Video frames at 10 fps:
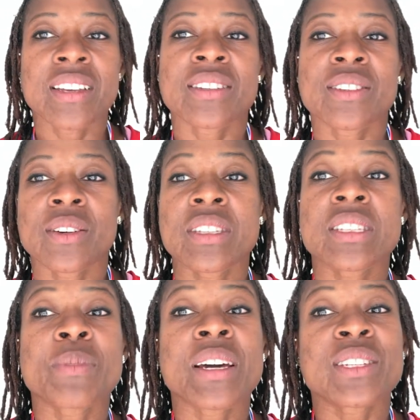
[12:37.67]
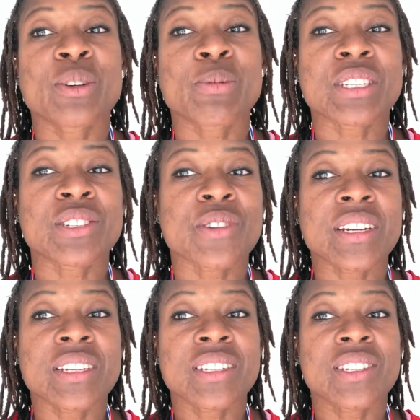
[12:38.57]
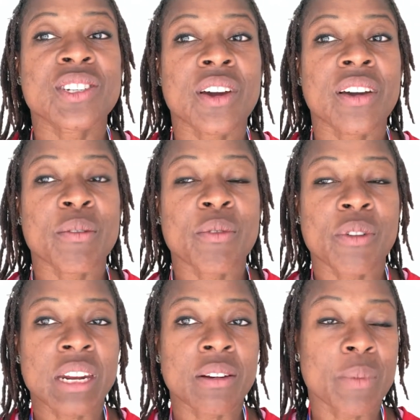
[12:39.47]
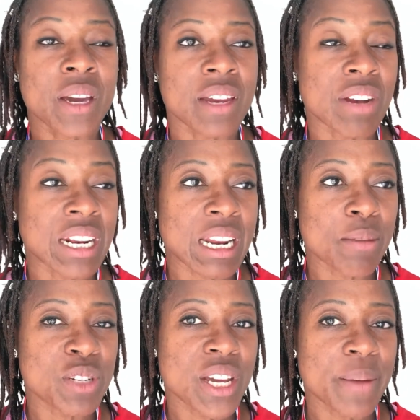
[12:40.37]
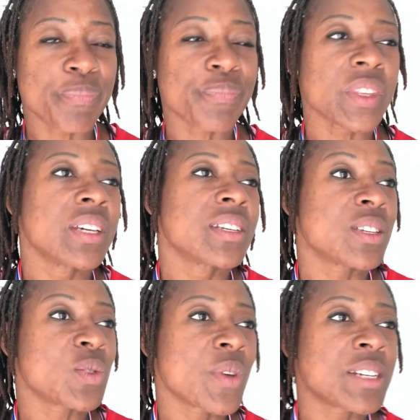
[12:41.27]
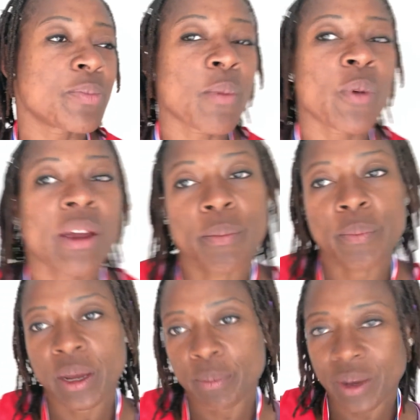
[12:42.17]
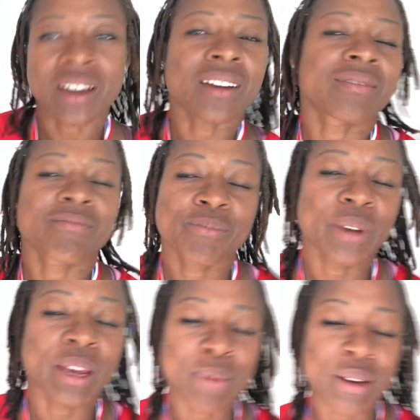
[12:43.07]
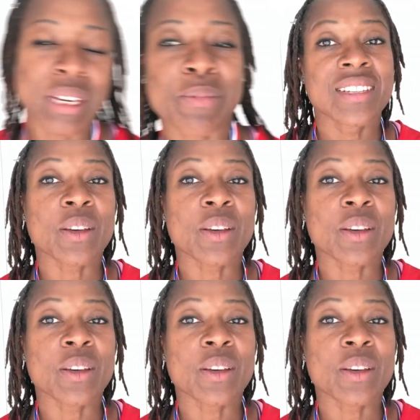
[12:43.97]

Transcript: So this is my Stopsley Striders shirt, and I'm wearing my running club shirt. So it's red, but I'm wearing purple. I can't bring up my knee.